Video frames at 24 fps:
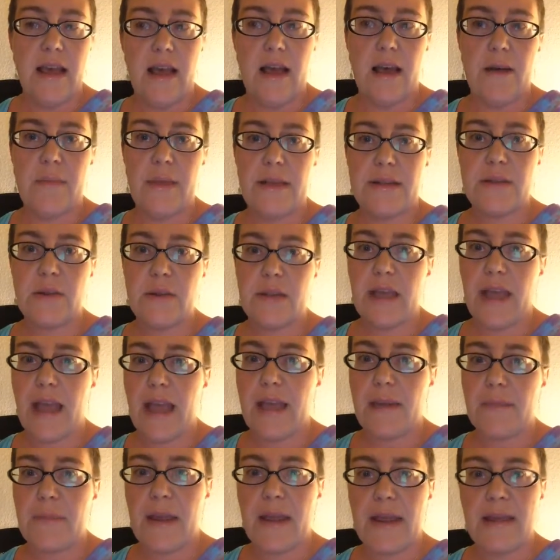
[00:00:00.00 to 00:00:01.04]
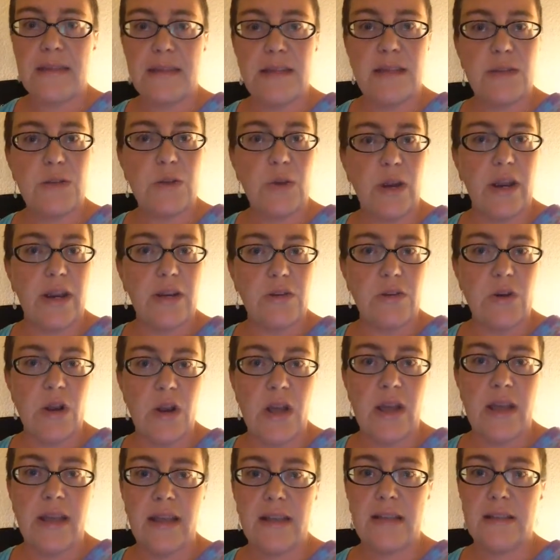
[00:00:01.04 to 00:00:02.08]
That's only 8 paintings or 8
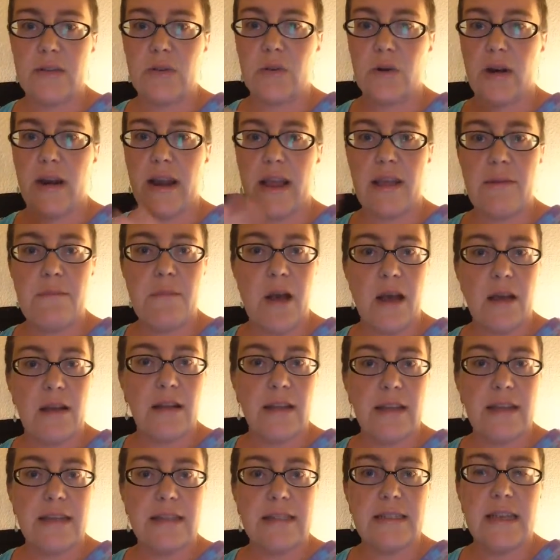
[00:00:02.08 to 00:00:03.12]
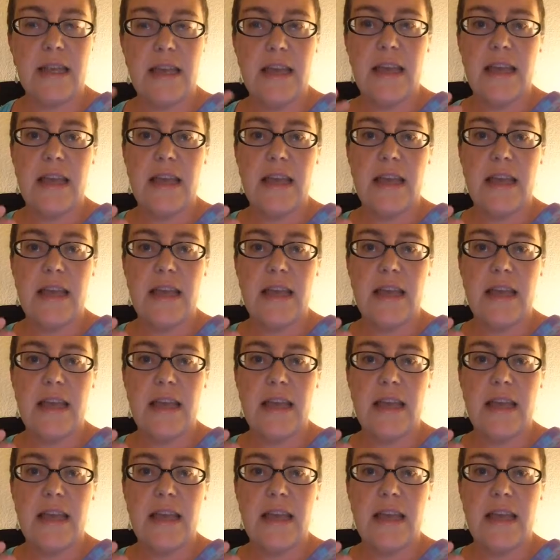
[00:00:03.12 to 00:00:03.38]
drawings or 8 modelings.